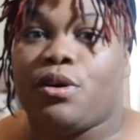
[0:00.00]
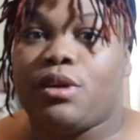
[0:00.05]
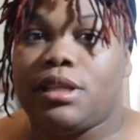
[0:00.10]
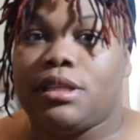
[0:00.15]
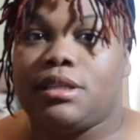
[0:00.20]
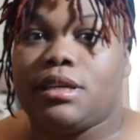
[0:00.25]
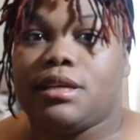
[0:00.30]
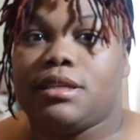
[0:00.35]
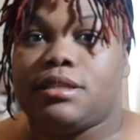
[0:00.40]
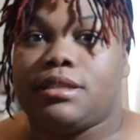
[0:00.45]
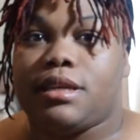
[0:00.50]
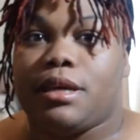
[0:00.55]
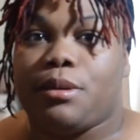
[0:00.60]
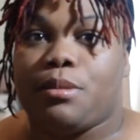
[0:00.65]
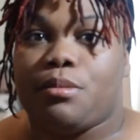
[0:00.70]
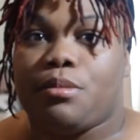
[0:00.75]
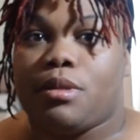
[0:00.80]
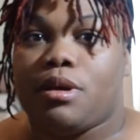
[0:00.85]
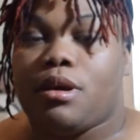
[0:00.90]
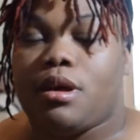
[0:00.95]
of the things
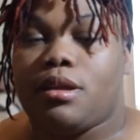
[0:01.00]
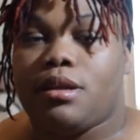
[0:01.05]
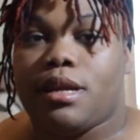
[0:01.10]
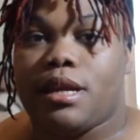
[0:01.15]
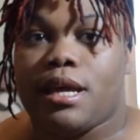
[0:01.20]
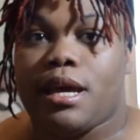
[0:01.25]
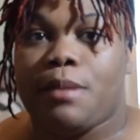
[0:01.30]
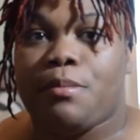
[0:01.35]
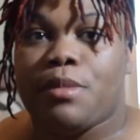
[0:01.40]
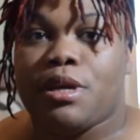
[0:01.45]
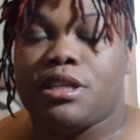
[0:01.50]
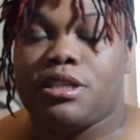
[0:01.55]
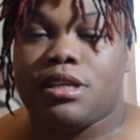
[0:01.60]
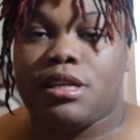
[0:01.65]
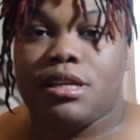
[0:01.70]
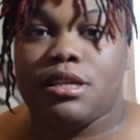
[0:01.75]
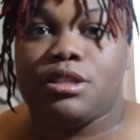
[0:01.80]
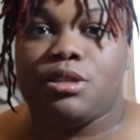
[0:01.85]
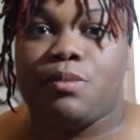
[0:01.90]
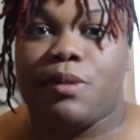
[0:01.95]
that I
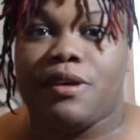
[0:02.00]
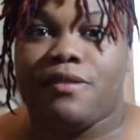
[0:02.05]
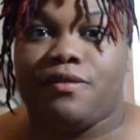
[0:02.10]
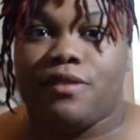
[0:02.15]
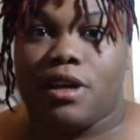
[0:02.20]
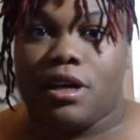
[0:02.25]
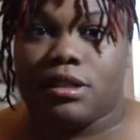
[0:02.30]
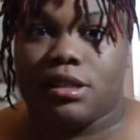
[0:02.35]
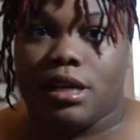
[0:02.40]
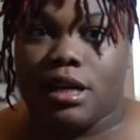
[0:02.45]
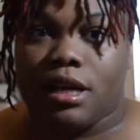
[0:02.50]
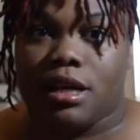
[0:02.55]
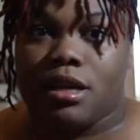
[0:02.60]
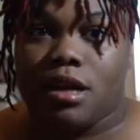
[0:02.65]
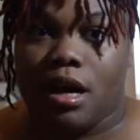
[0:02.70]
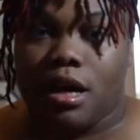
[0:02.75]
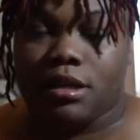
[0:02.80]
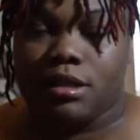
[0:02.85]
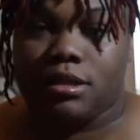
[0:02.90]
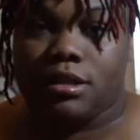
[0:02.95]
mentioned into my vlog that I
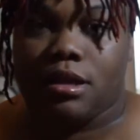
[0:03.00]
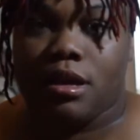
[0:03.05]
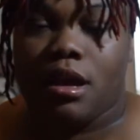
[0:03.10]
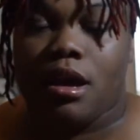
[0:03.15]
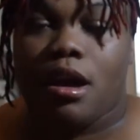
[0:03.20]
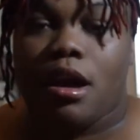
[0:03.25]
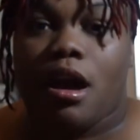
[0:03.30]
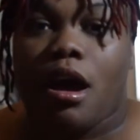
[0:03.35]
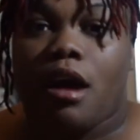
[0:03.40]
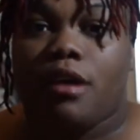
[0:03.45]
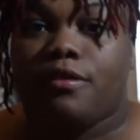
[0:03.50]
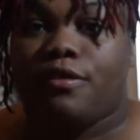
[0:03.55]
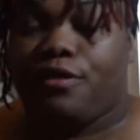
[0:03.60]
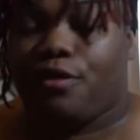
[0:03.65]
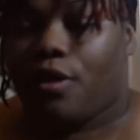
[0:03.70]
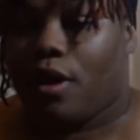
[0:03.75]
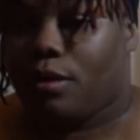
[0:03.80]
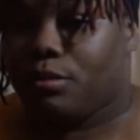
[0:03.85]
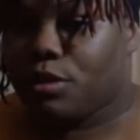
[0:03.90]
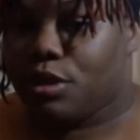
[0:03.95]
got
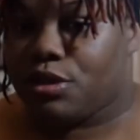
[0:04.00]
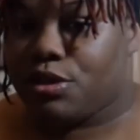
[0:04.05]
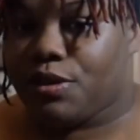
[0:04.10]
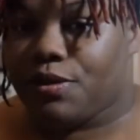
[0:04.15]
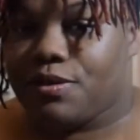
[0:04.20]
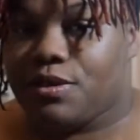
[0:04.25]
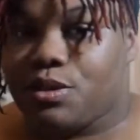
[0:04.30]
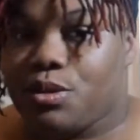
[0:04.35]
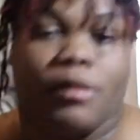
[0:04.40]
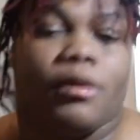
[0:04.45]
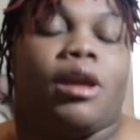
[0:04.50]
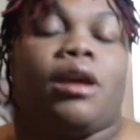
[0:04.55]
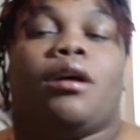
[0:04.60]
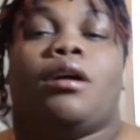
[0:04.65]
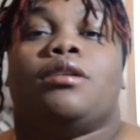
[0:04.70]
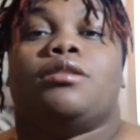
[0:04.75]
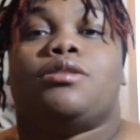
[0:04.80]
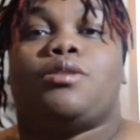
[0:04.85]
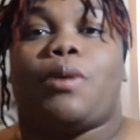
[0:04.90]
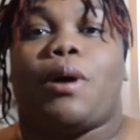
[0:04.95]
from the thrift store.
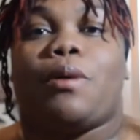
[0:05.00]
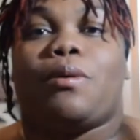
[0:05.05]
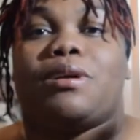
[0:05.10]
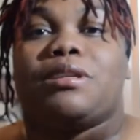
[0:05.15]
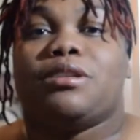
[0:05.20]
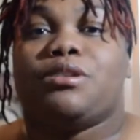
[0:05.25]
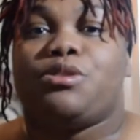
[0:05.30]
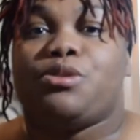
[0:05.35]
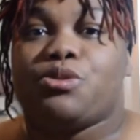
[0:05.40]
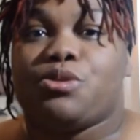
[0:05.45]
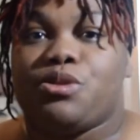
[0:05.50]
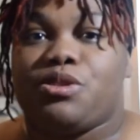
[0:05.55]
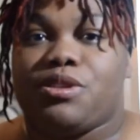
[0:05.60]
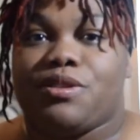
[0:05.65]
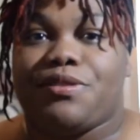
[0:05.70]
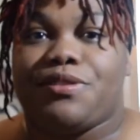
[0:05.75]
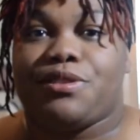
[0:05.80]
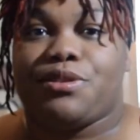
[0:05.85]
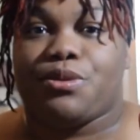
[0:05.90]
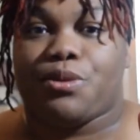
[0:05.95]
So I went to 2
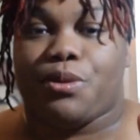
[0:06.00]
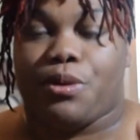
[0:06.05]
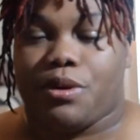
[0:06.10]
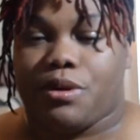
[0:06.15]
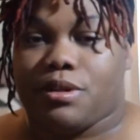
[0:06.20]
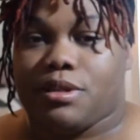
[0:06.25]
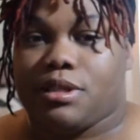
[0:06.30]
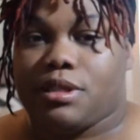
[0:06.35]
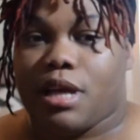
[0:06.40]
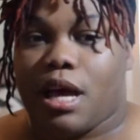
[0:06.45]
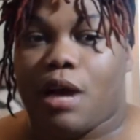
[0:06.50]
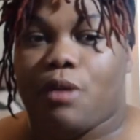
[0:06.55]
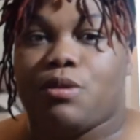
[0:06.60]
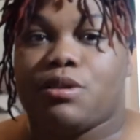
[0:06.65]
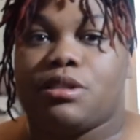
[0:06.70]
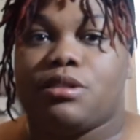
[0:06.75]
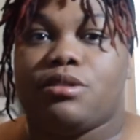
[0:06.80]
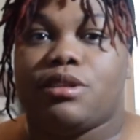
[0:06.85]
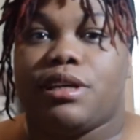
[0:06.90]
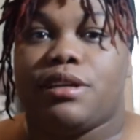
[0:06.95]
thrift stores. I
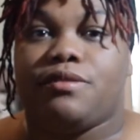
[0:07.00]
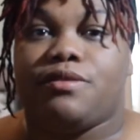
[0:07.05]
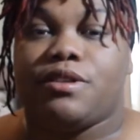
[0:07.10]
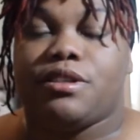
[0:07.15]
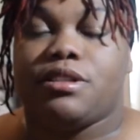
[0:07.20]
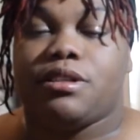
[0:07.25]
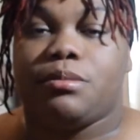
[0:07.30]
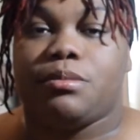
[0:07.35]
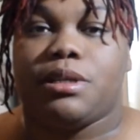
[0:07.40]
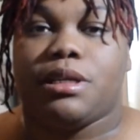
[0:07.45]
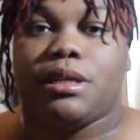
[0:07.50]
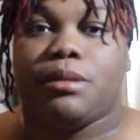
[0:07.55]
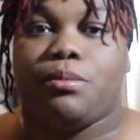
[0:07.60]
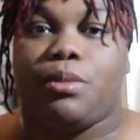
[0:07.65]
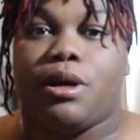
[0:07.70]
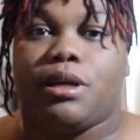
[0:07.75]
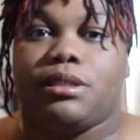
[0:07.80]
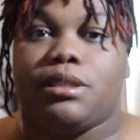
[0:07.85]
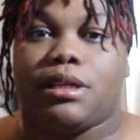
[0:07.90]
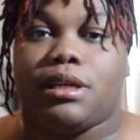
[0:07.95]
was looking for something in
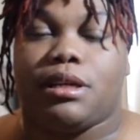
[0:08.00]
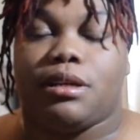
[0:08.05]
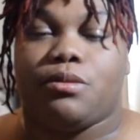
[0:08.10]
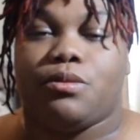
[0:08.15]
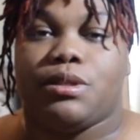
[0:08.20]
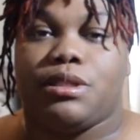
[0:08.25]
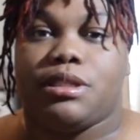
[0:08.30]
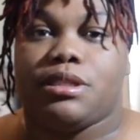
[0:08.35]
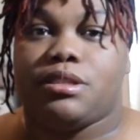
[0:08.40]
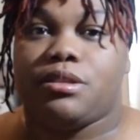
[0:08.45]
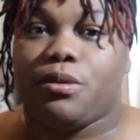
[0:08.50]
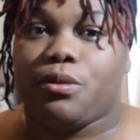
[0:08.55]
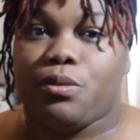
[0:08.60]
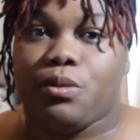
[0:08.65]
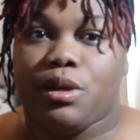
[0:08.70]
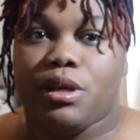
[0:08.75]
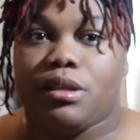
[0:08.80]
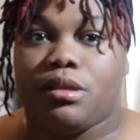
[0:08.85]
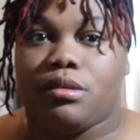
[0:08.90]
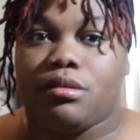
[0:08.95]
particular, which is the
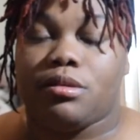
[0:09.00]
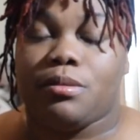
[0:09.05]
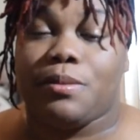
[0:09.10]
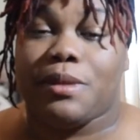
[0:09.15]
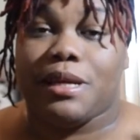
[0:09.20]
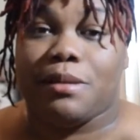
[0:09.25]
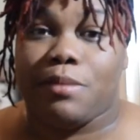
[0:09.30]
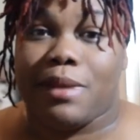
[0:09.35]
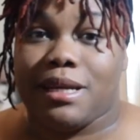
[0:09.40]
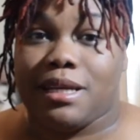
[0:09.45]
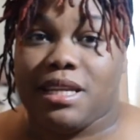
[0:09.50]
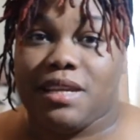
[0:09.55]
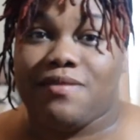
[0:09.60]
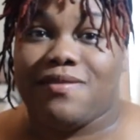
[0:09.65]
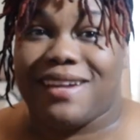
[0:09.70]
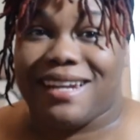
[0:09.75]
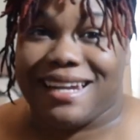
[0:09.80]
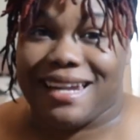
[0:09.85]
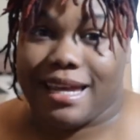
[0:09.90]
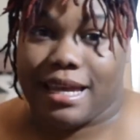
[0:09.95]
wreath to make my
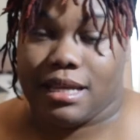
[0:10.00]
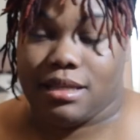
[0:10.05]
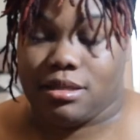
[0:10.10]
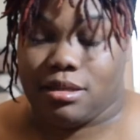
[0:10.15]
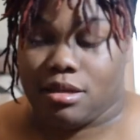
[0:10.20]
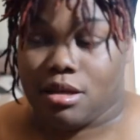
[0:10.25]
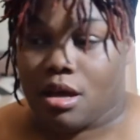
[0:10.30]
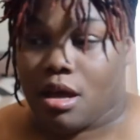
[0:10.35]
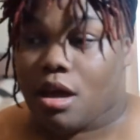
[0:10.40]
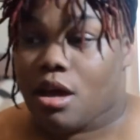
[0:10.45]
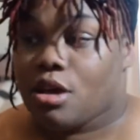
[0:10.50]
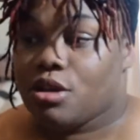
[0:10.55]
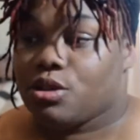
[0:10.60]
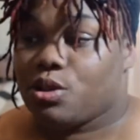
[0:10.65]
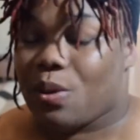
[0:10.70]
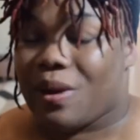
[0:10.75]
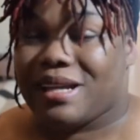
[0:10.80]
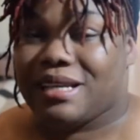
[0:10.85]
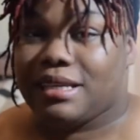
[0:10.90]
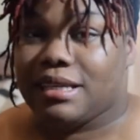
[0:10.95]
diva light.
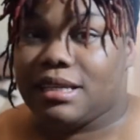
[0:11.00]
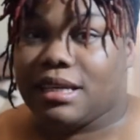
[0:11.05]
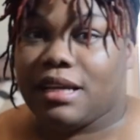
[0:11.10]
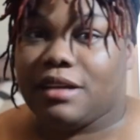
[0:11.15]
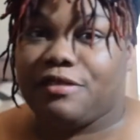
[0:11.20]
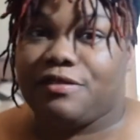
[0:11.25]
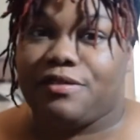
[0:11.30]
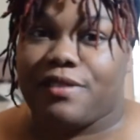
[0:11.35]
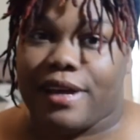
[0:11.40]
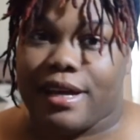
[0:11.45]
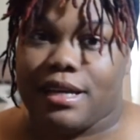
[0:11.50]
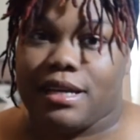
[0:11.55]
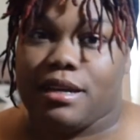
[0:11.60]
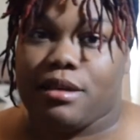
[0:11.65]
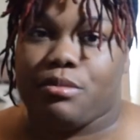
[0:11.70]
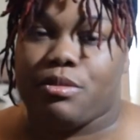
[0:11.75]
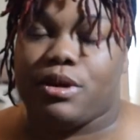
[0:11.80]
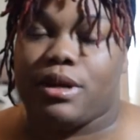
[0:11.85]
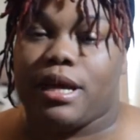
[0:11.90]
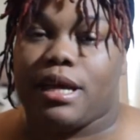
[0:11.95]
So I did not find
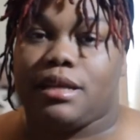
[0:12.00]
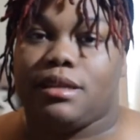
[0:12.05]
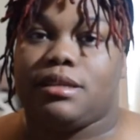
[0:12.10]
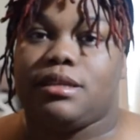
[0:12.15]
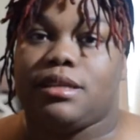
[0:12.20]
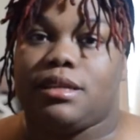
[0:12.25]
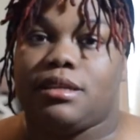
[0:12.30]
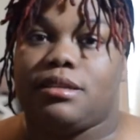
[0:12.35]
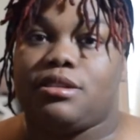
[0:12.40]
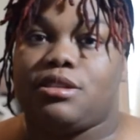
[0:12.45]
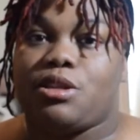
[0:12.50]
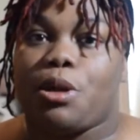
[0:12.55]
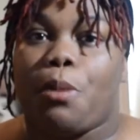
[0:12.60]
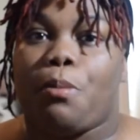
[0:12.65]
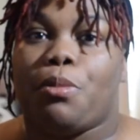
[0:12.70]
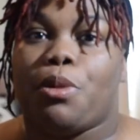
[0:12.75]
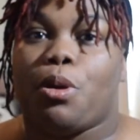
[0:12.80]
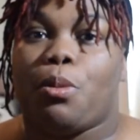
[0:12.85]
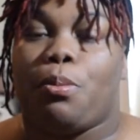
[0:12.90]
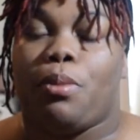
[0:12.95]
it, but I did
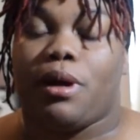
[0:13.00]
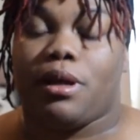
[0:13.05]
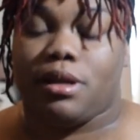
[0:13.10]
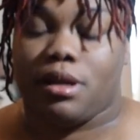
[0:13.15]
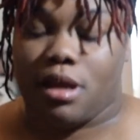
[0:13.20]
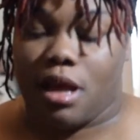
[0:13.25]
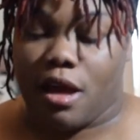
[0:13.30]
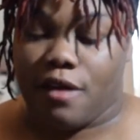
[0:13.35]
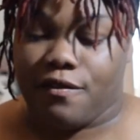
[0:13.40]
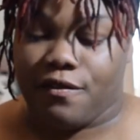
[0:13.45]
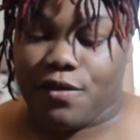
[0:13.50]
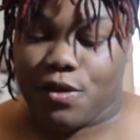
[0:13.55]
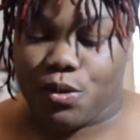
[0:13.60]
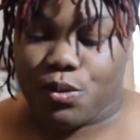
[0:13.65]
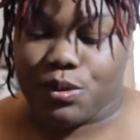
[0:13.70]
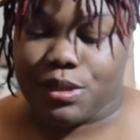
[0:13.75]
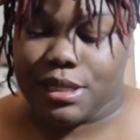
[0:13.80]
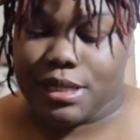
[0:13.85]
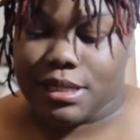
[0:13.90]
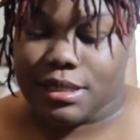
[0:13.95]
stumble upon a
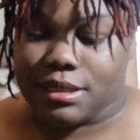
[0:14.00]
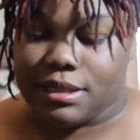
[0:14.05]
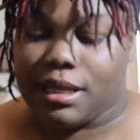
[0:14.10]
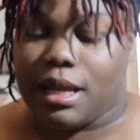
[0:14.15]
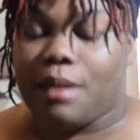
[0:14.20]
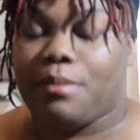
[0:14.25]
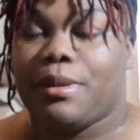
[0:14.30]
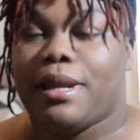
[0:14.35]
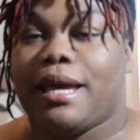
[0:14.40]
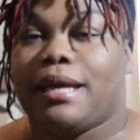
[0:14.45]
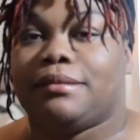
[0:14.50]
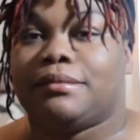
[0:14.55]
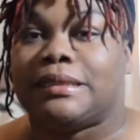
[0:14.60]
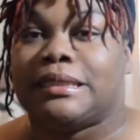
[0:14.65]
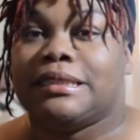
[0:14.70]
few deals that I'm like,